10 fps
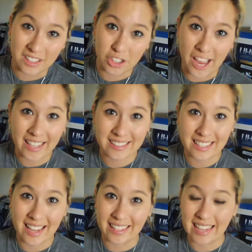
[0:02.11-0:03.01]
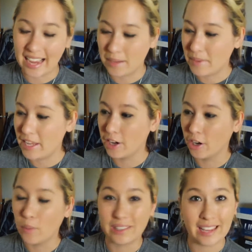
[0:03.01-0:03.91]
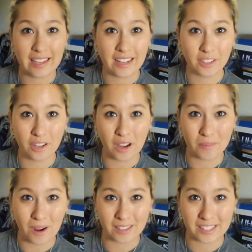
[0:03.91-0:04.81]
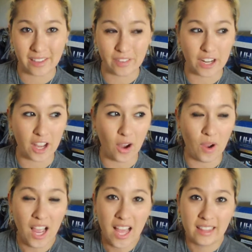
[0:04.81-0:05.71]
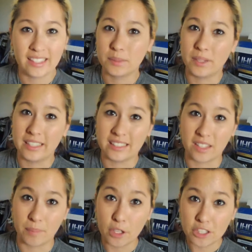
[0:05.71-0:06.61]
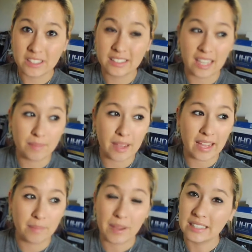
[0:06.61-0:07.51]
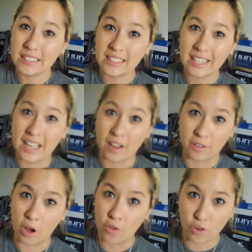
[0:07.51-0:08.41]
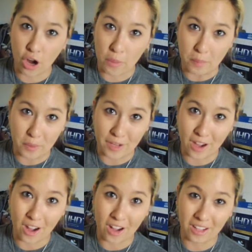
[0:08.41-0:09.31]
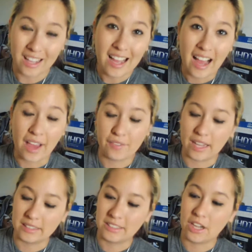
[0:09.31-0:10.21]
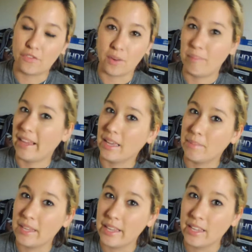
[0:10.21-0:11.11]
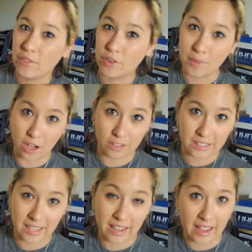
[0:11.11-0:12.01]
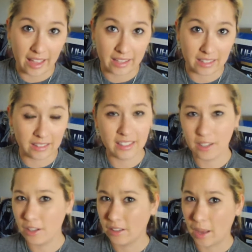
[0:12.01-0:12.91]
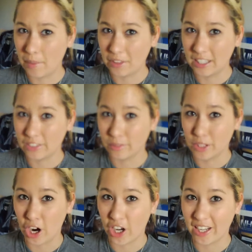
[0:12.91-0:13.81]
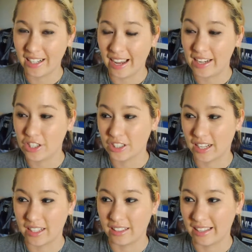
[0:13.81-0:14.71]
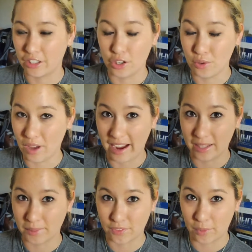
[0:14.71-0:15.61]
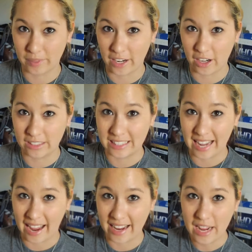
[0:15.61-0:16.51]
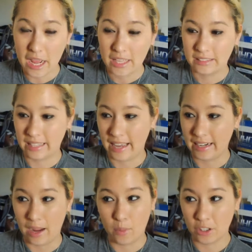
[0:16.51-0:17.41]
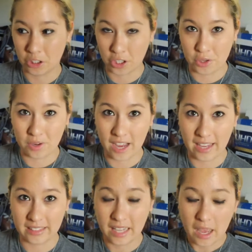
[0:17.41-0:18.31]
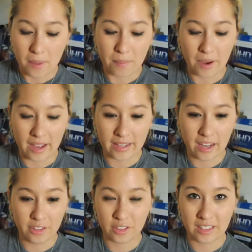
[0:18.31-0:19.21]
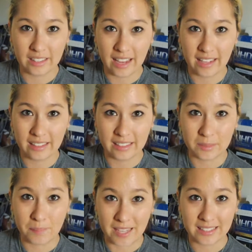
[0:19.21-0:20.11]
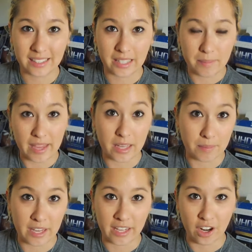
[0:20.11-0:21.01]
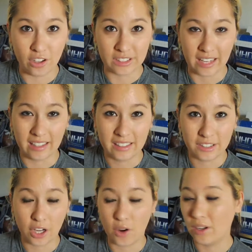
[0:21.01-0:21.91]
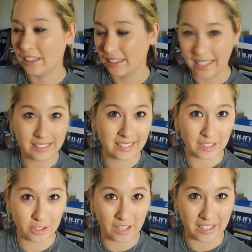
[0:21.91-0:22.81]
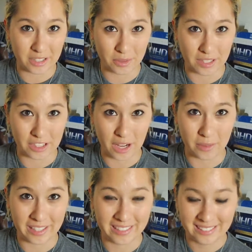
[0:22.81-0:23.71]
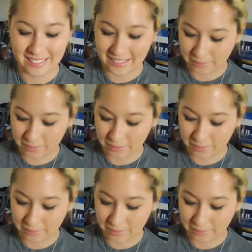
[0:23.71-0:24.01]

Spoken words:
It's Jax and I am here with another unboxing video. This one is of purchases I've made, basically an overall beauty haul. I've got stuff from Makeup Geek, from Ulta, and a couple things from Target. I just got like 2 items from there today that I want to show you guys. But other than that, it's basically Makeup Geek and Ulta. So let's get straight into it, shall we?